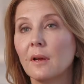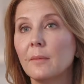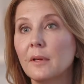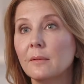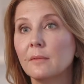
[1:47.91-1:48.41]
I
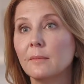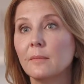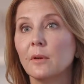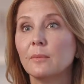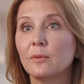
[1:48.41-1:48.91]
mean,
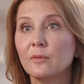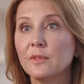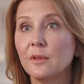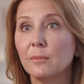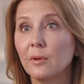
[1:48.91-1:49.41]
you know,
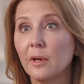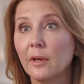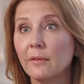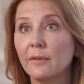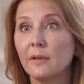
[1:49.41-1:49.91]
proof's in the
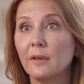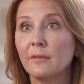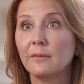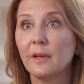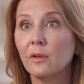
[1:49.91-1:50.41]
pudding. If, it,
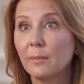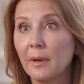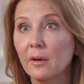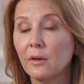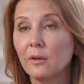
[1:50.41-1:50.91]
if they look
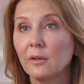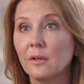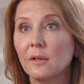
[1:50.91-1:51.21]
better